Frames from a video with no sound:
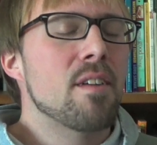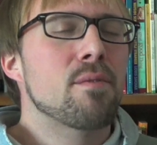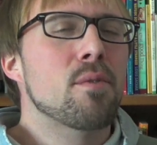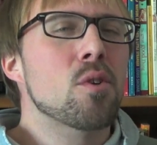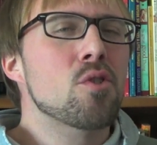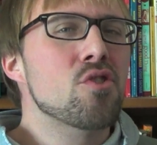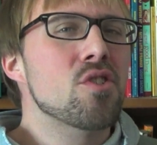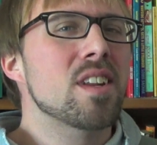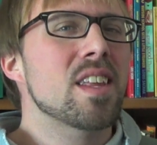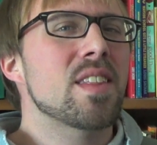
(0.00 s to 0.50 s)

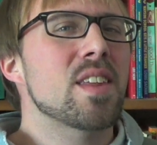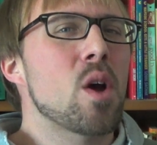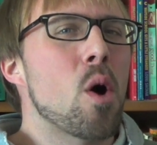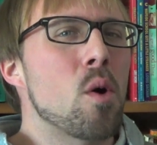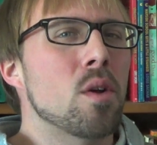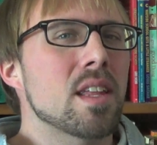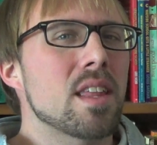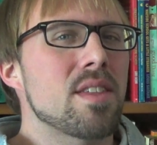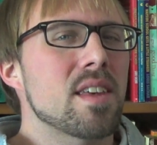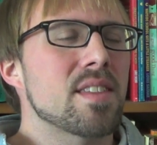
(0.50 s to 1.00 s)
Unfortunately, the
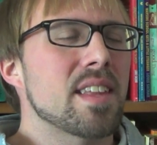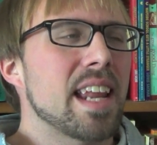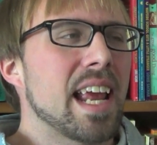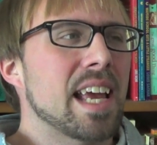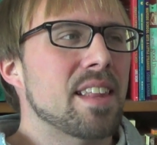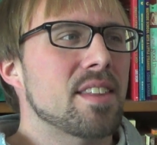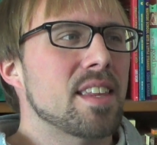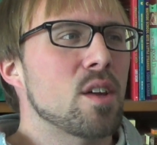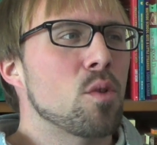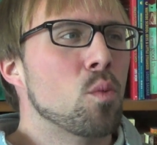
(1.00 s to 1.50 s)
only thing that
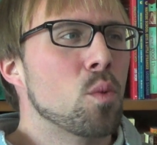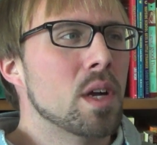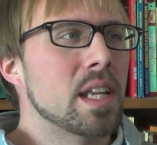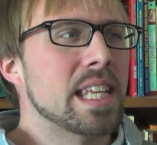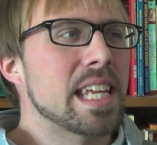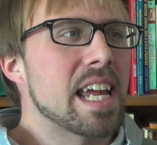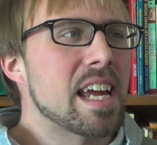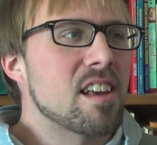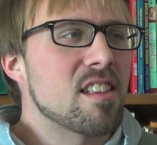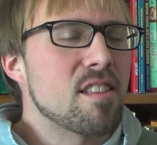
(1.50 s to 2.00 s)
Anthony
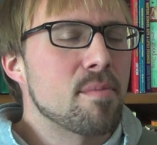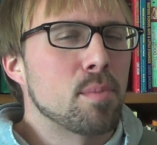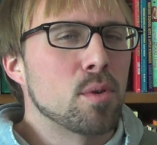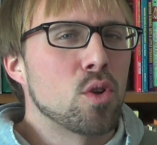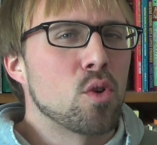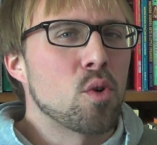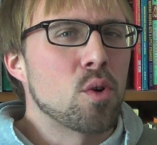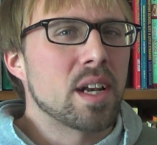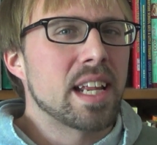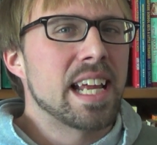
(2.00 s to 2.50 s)
really
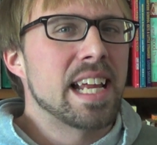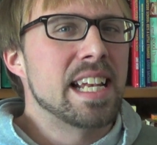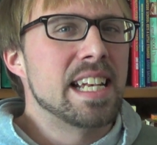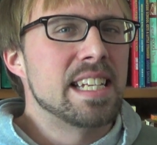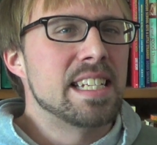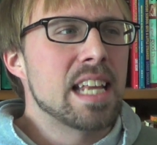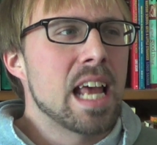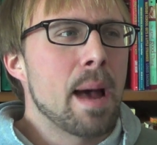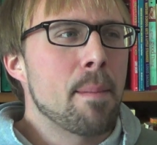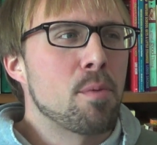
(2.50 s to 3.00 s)
explored
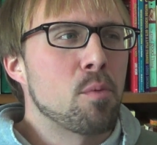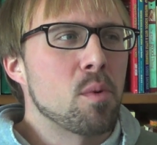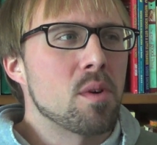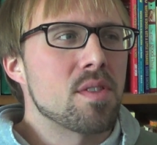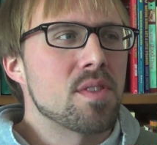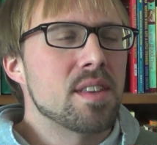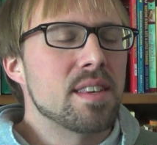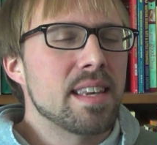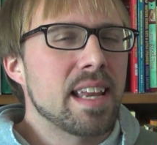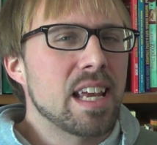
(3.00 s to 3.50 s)
in depth
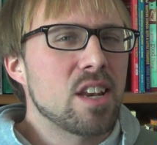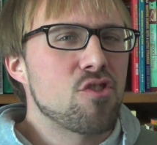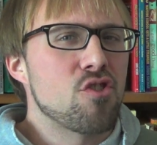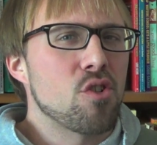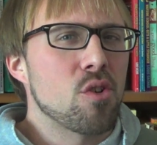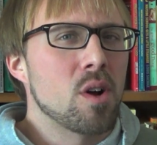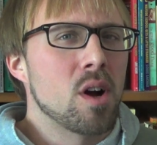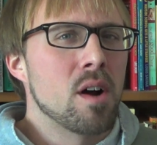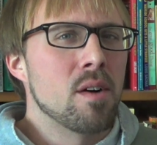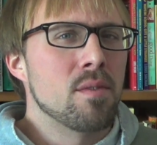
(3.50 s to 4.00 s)
was the
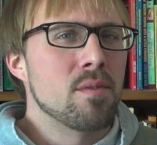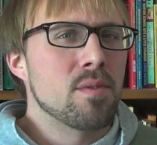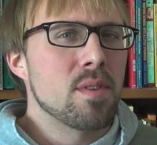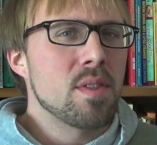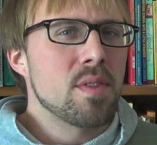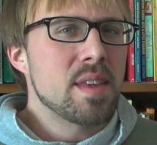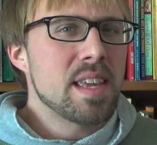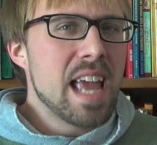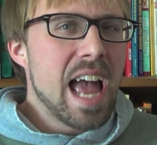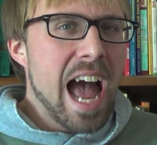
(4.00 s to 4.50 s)
nature
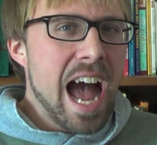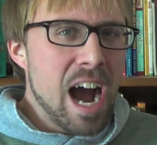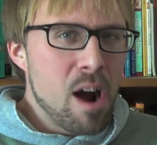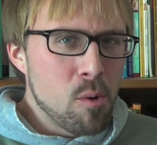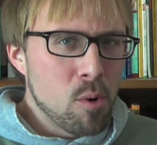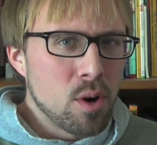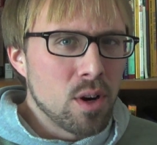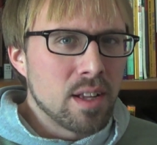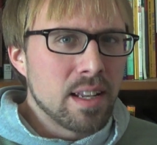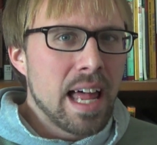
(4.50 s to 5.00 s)
of the
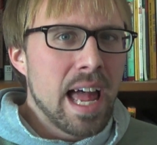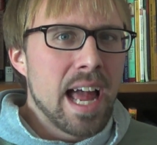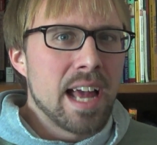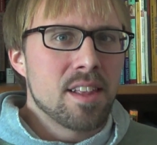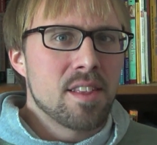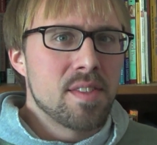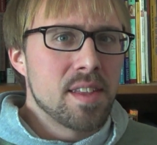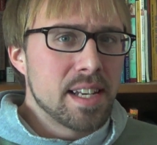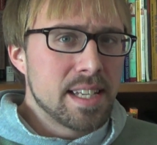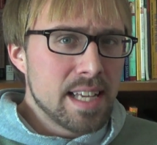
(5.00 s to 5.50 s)

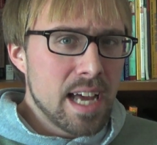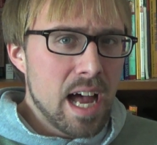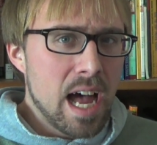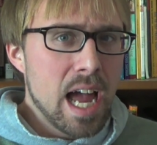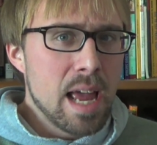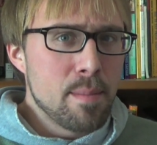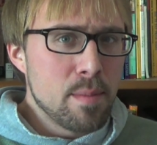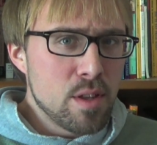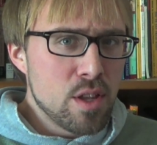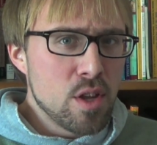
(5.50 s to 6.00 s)
hourglass that
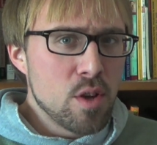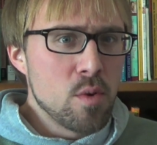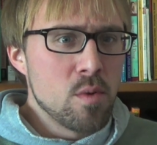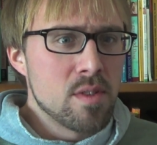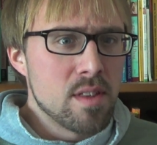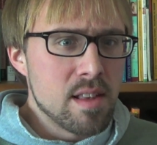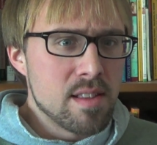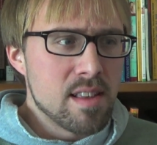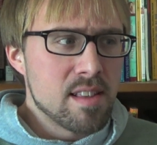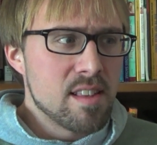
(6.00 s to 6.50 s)
time
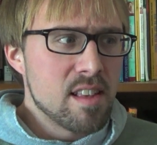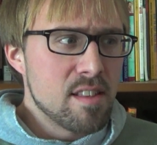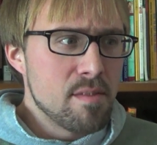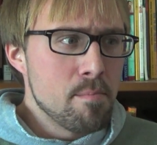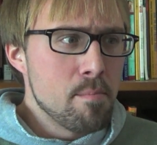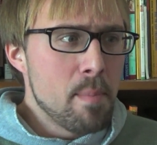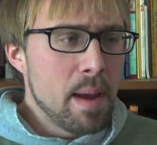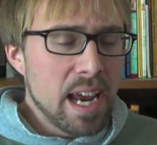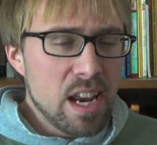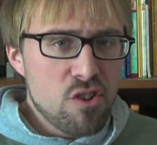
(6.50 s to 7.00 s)
uses as his
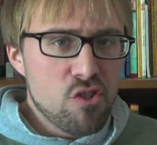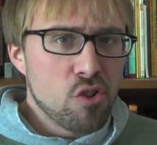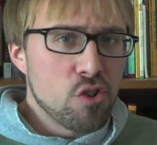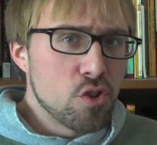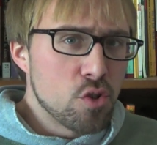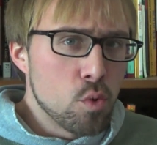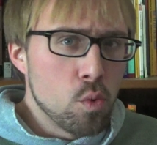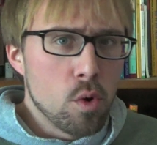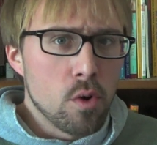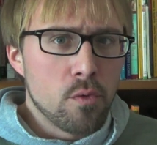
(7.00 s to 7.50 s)
major
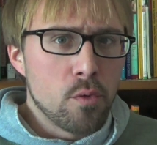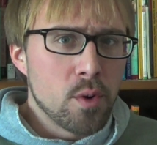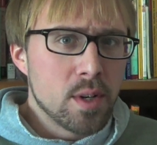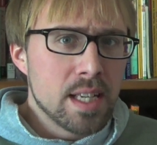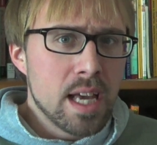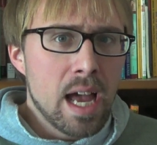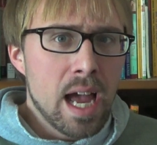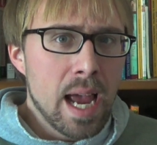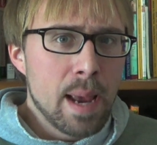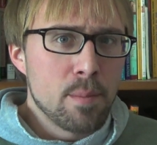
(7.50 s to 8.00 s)
tool for
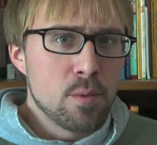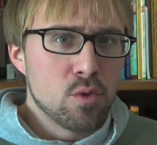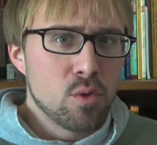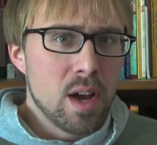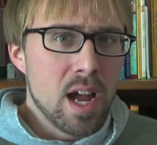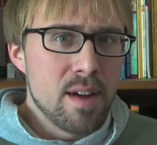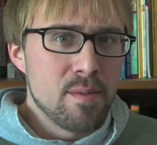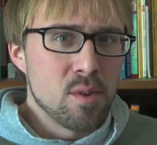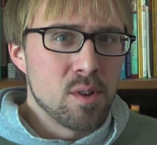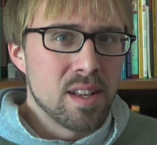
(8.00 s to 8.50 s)
time
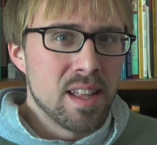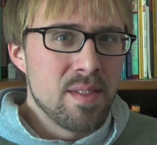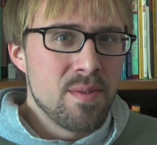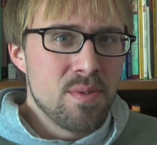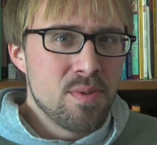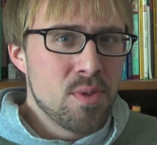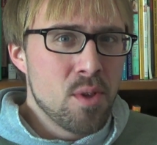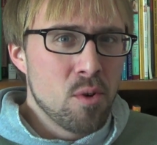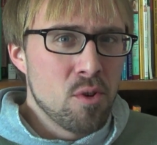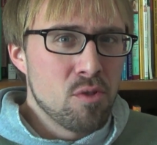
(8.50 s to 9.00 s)
travel,
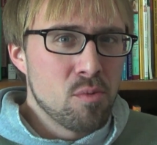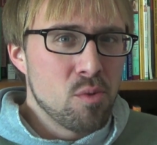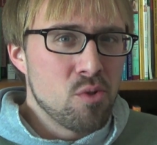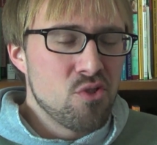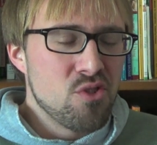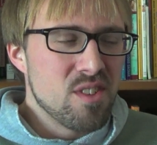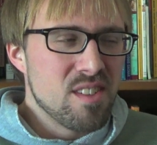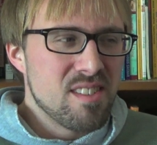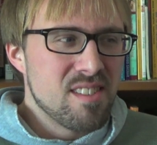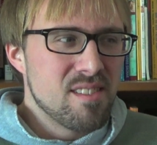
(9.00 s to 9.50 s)
and those were
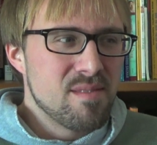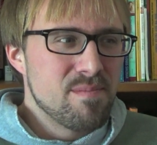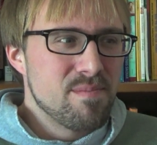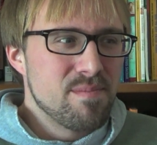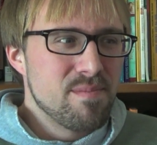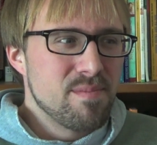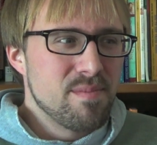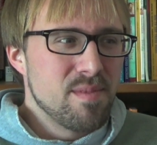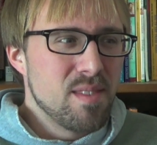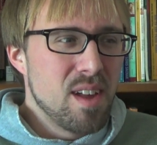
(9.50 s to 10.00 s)
just
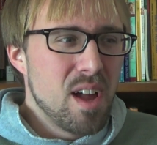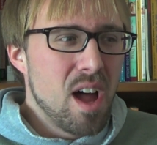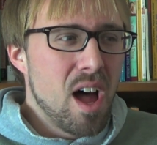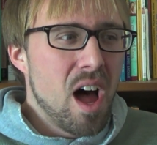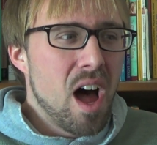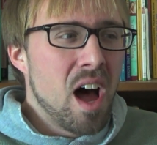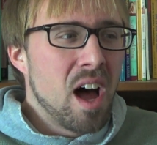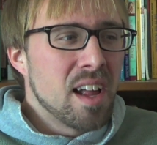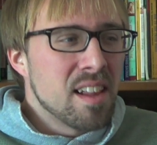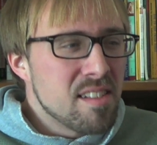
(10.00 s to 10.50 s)

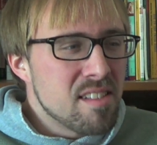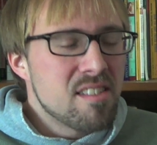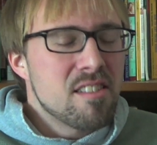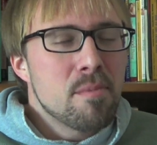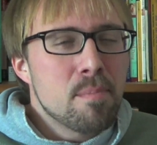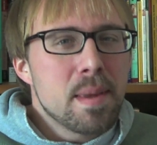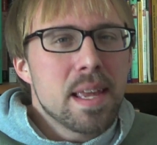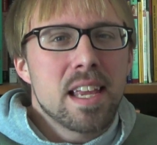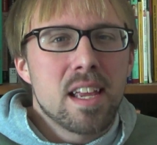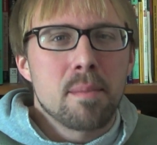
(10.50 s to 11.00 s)

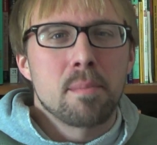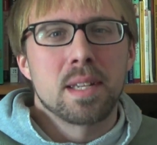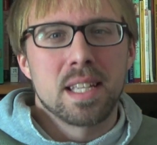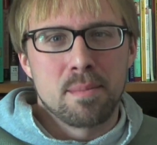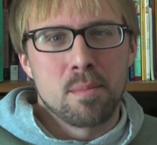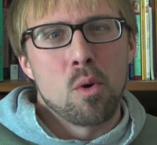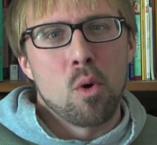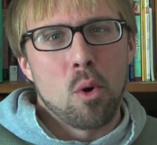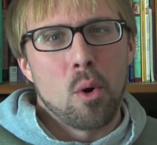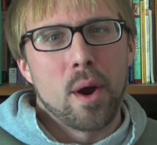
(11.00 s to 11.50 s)

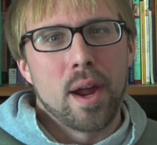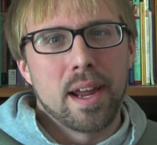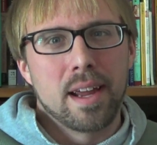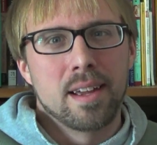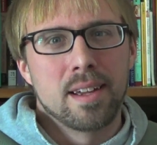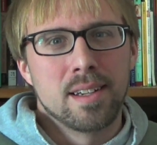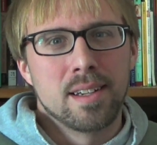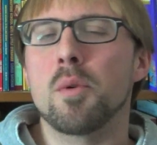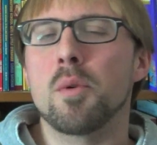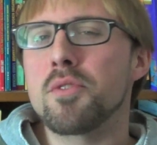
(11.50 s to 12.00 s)
unspeakably boring.